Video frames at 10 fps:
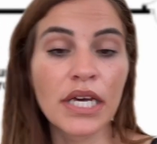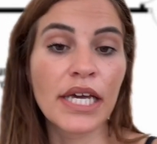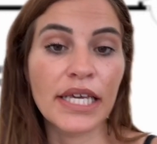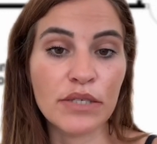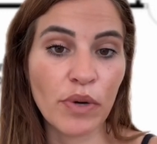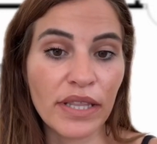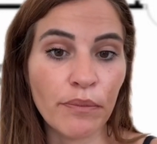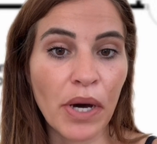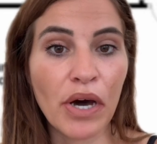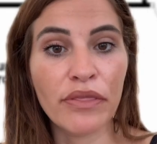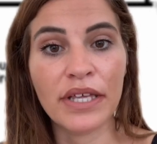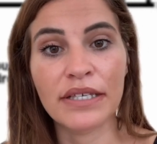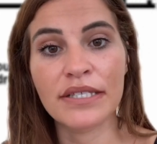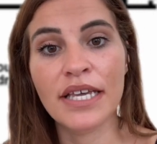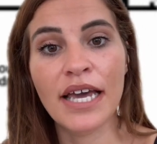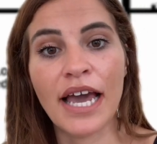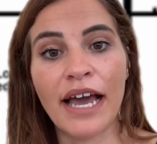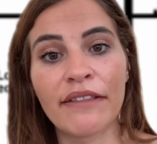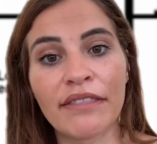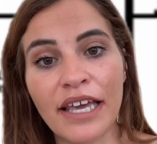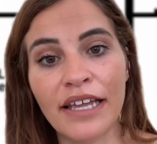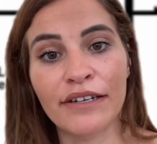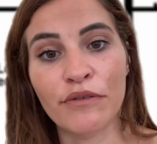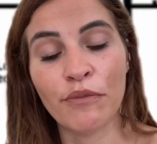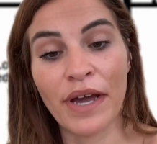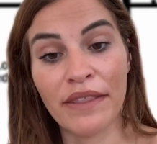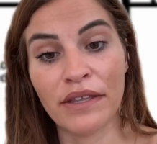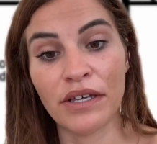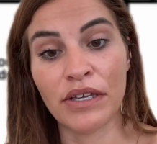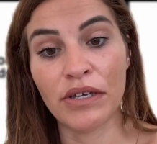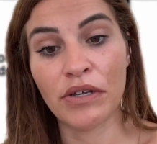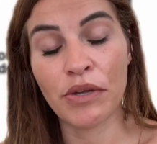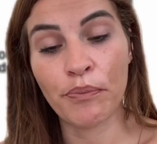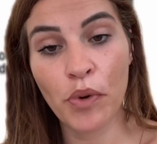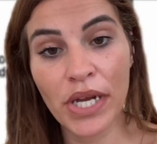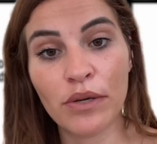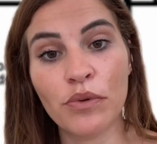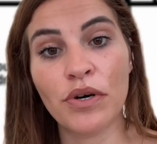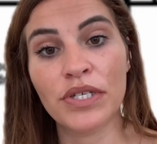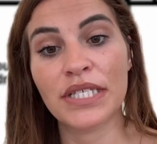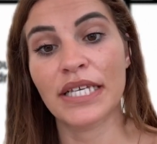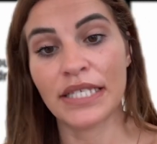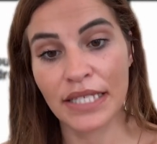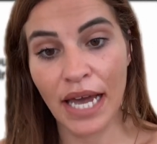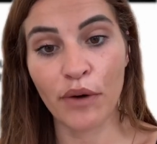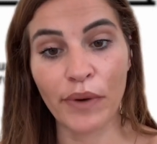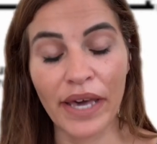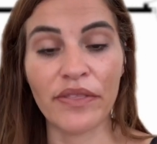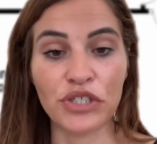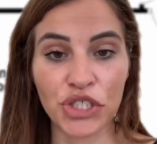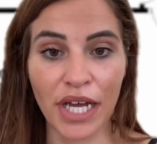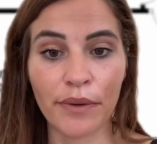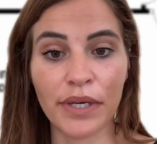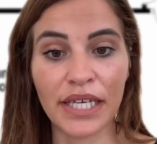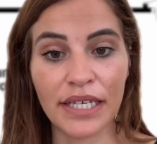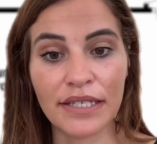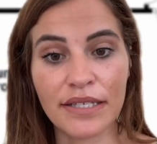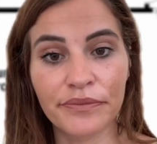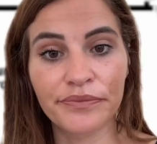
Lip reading: is where the bath is, and then where the boiler was is now where the shower is.